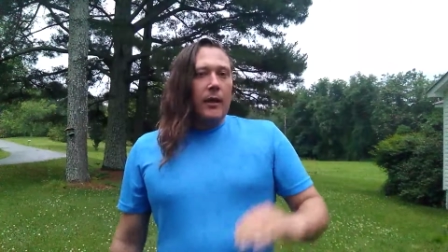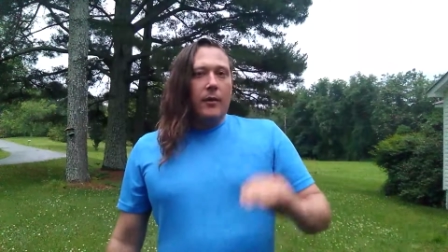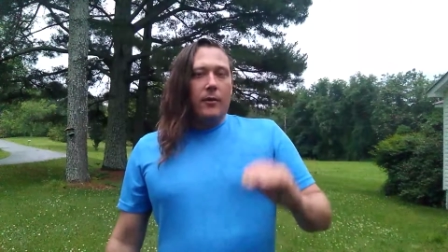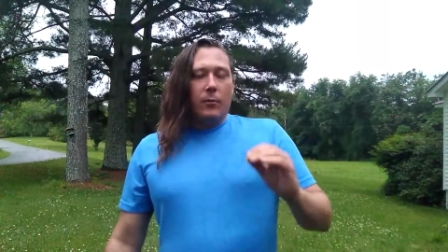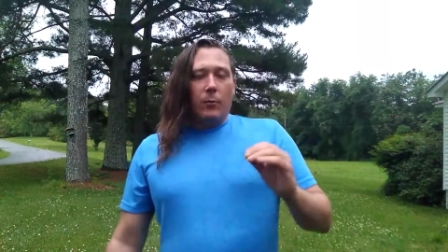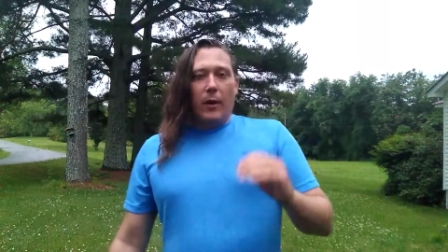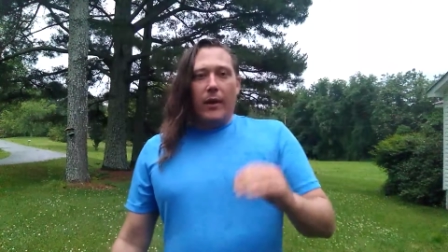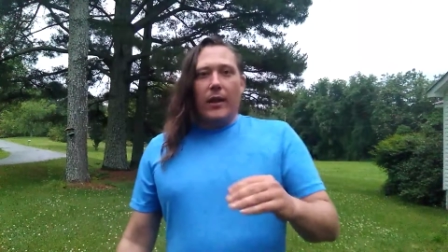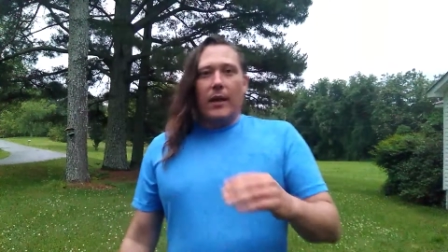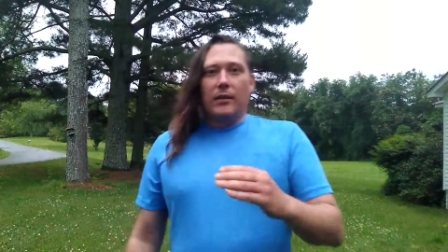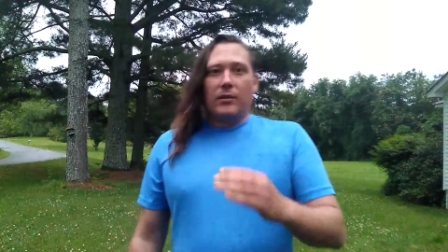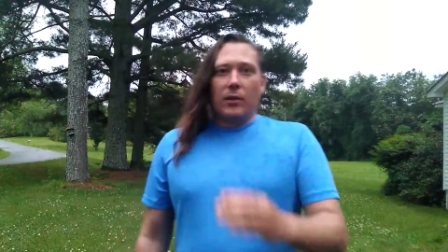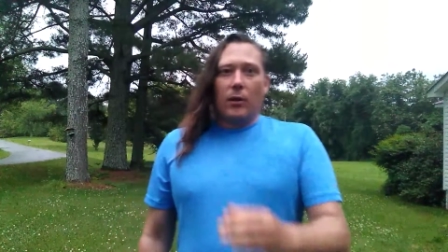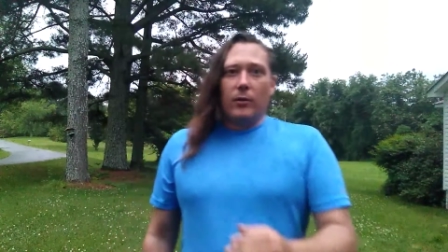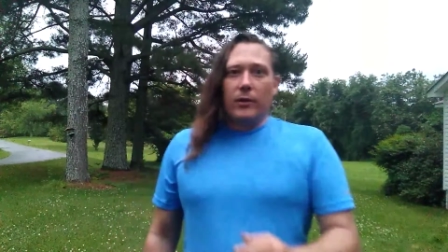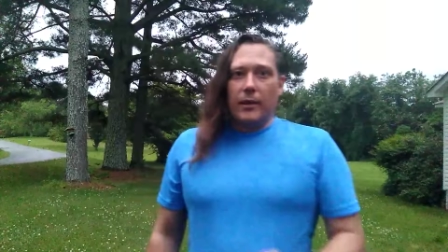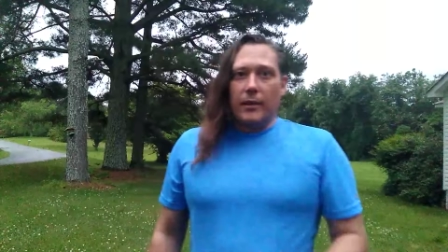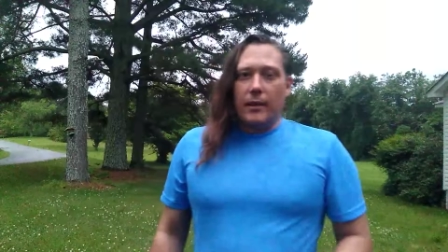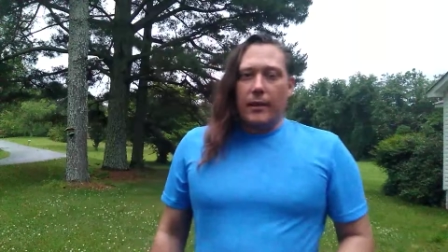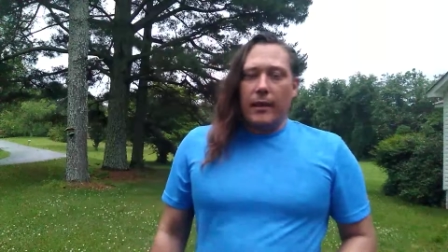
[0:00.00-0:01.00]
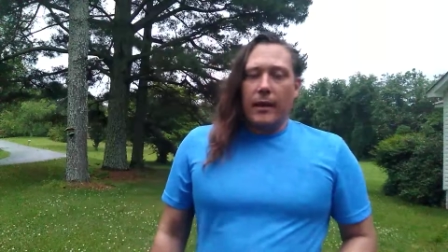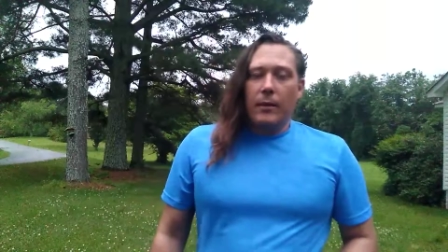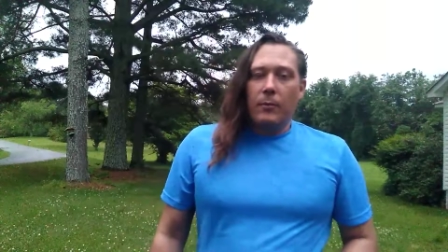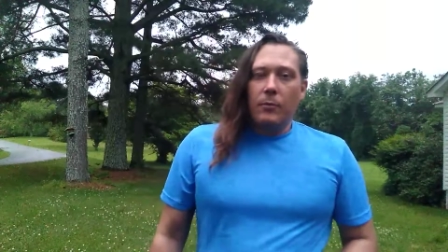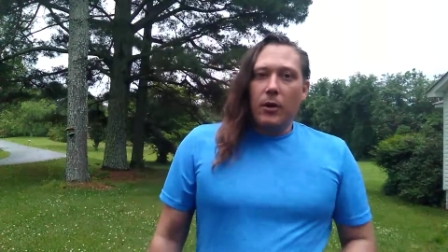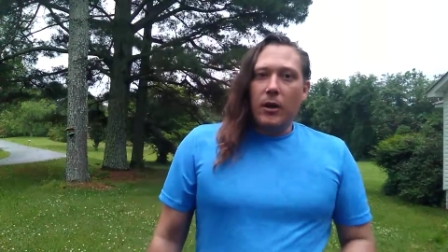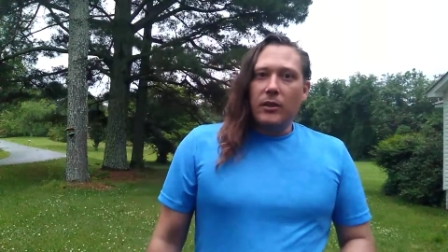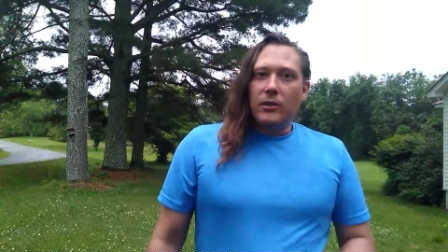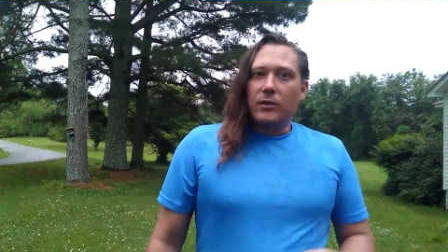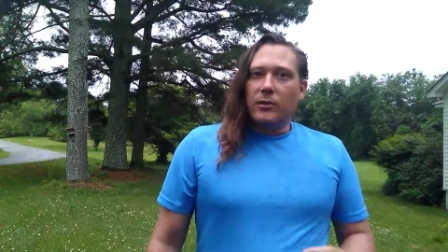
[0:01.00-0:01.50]
The way they sold it to them
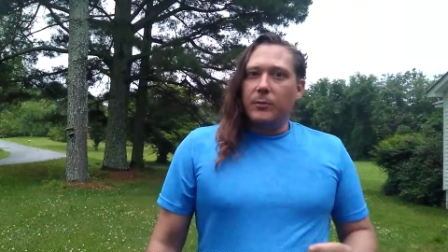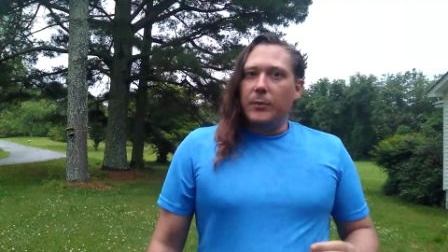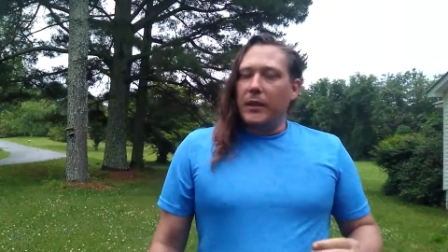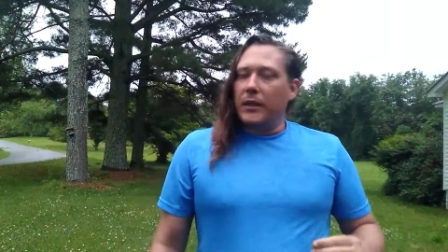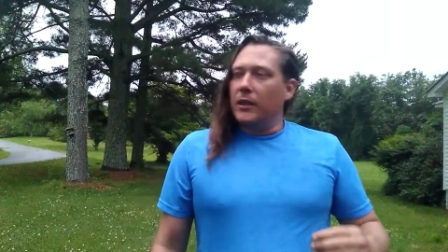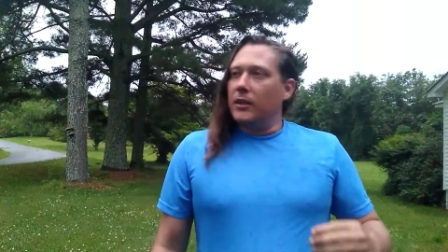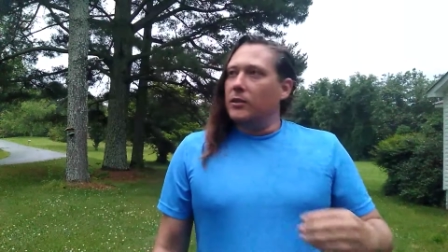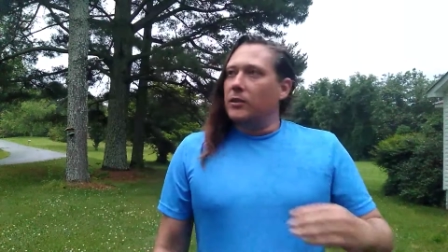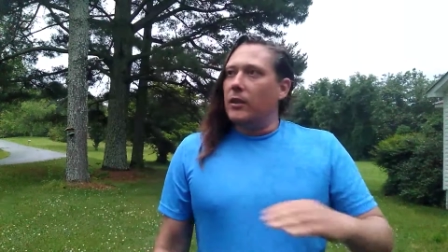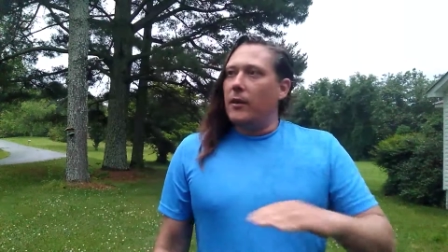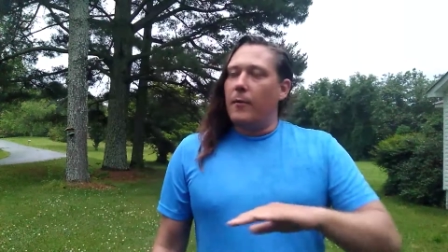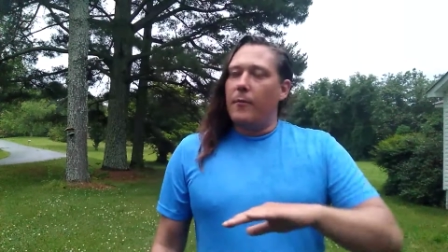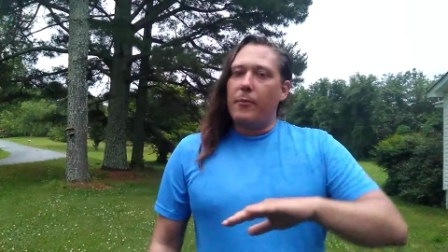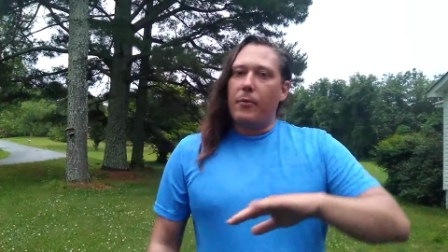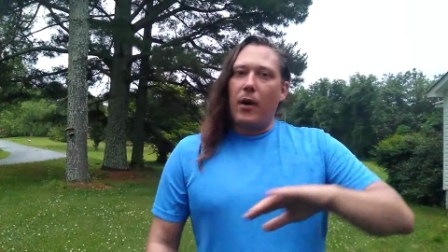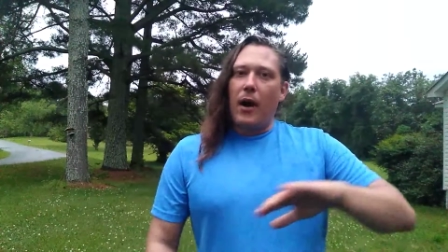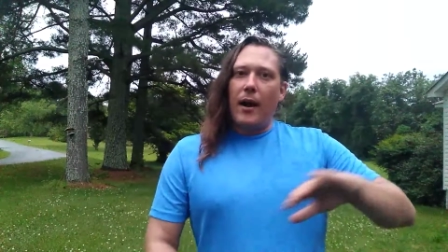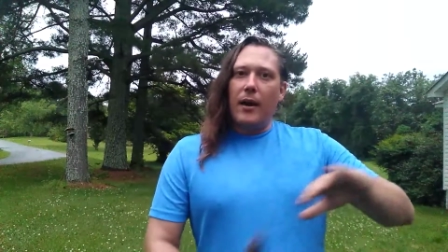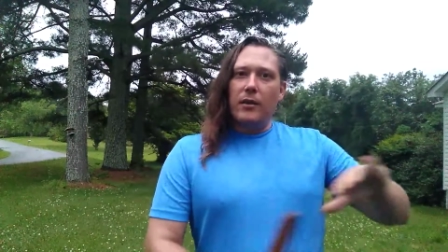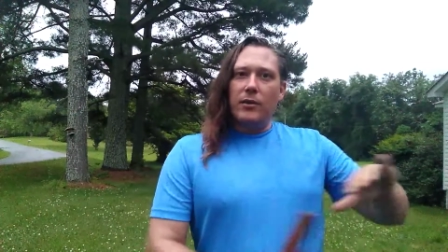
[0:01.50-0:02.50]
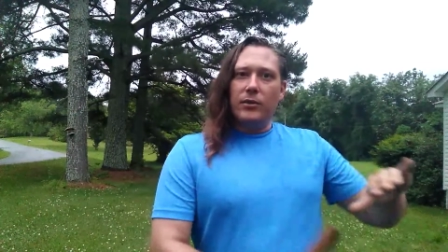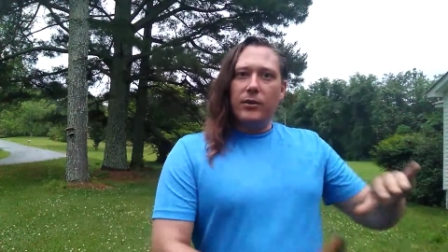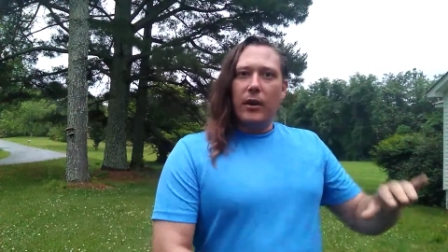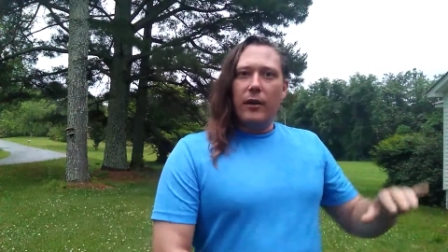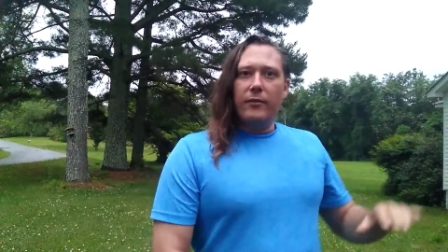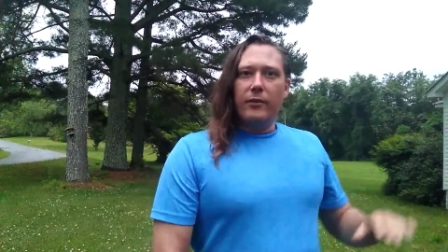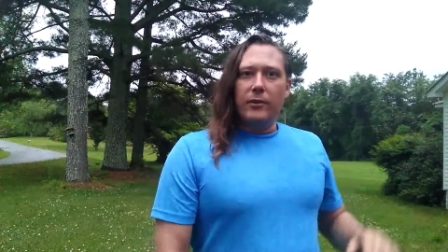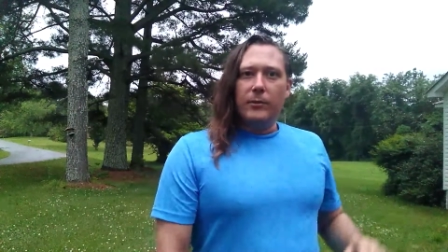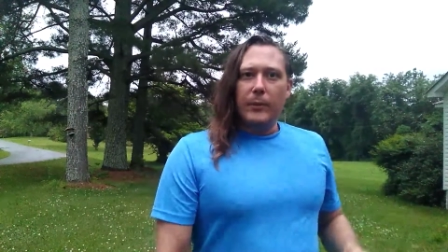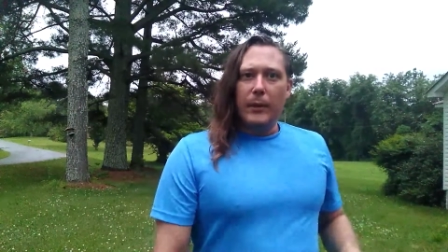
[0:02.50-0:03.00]
is because prior
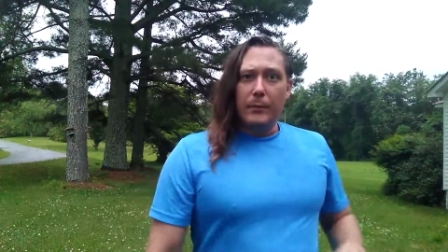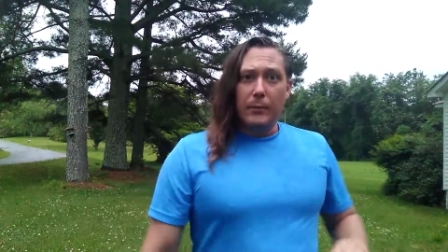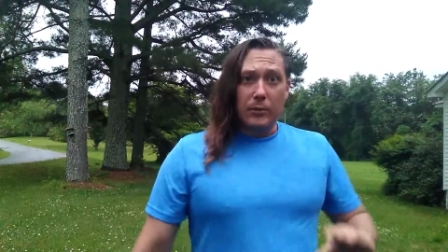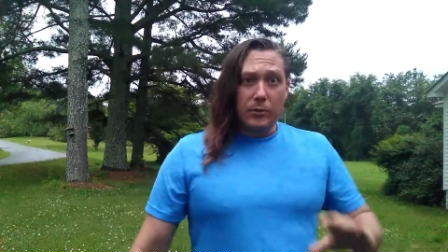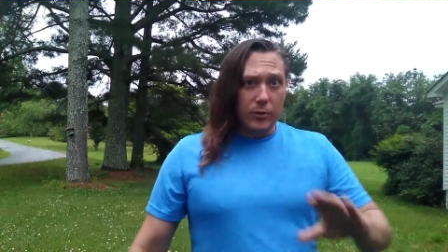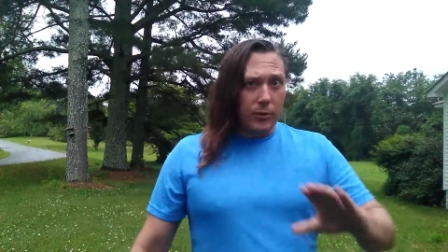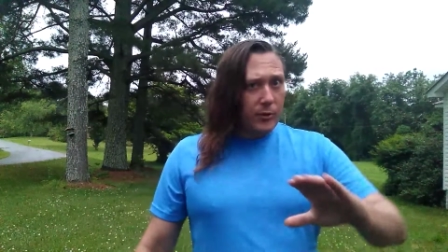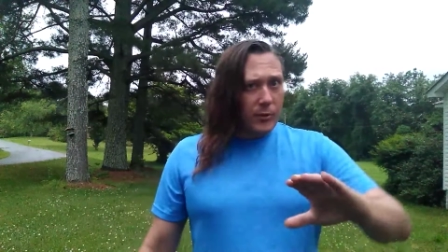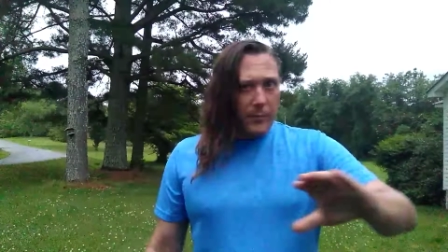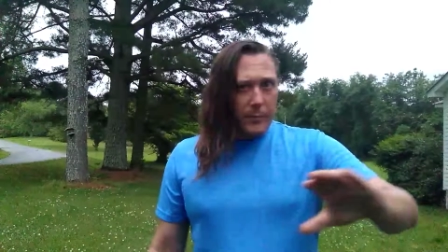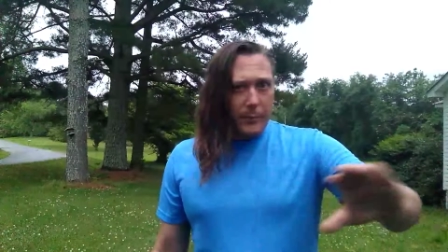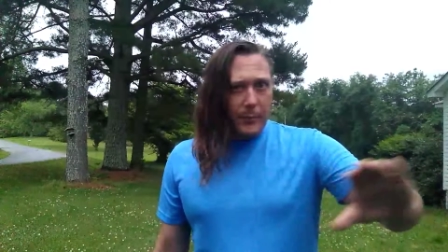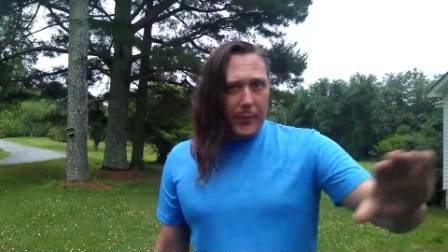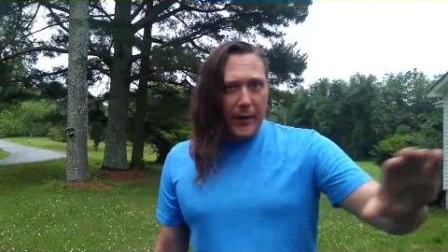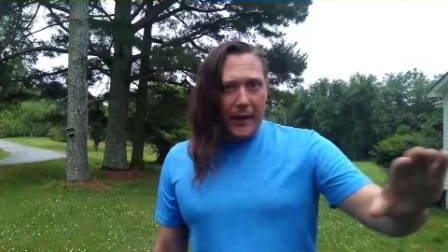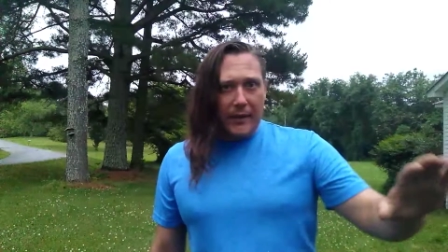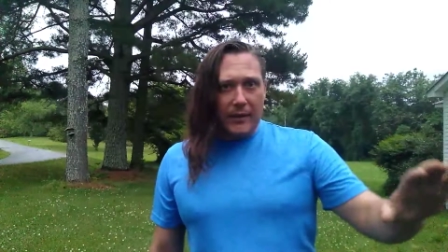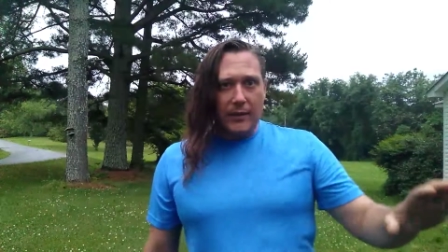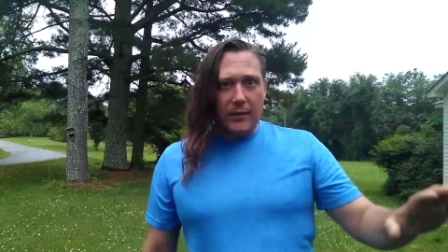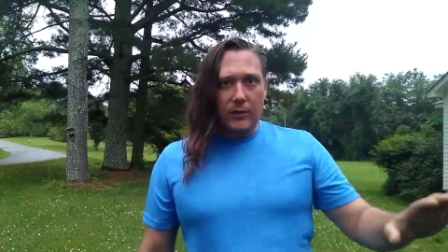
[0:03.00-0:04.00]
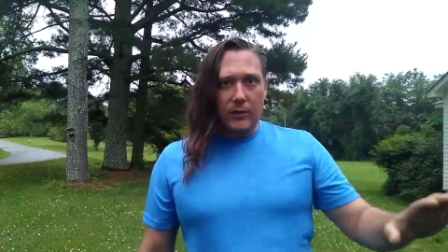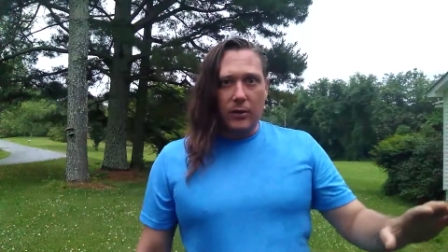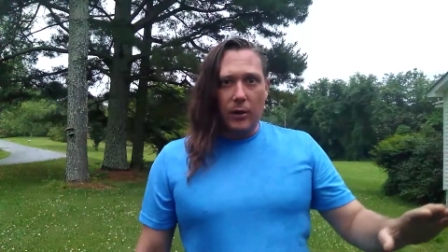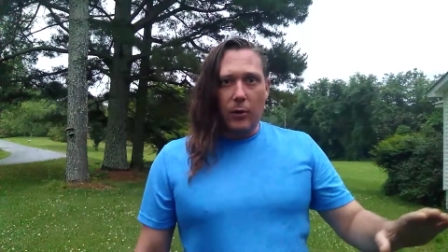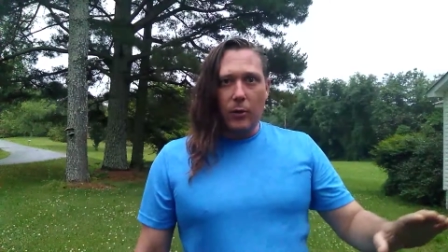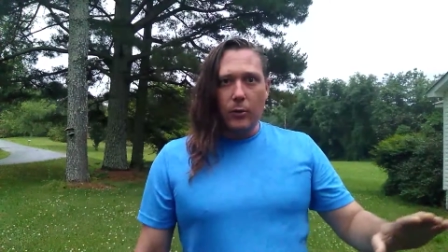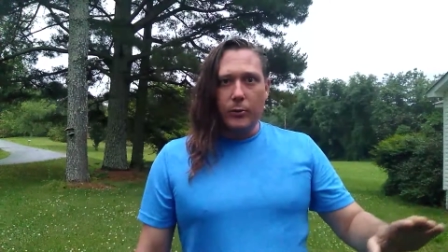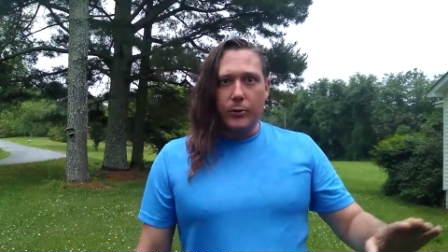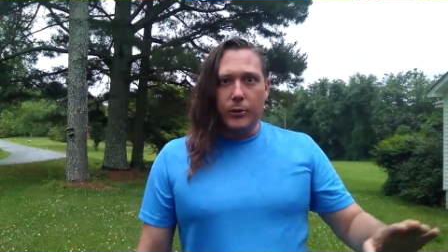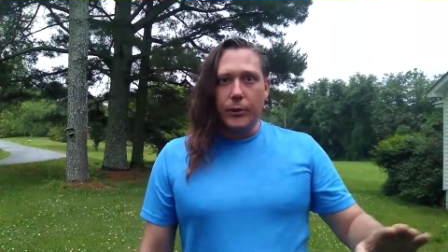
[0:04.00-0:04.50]
service members, just the basic
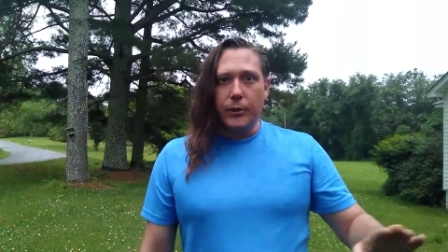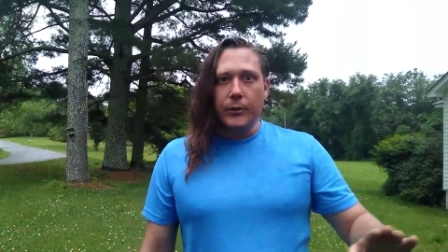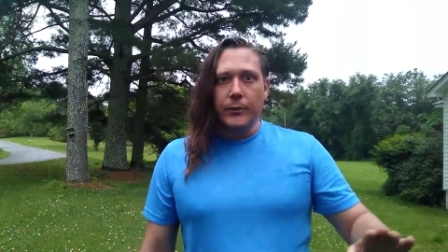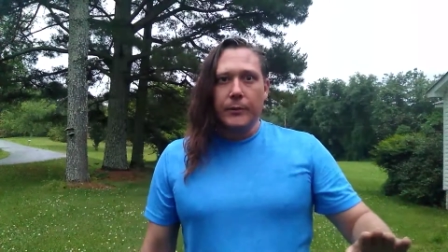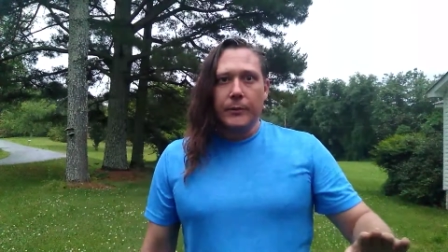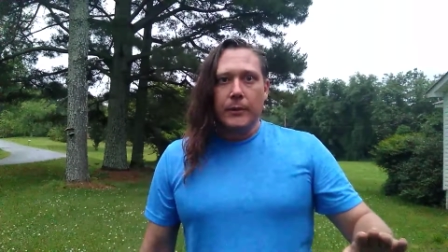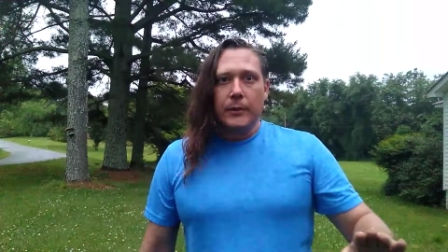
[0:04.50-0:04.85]
soldier,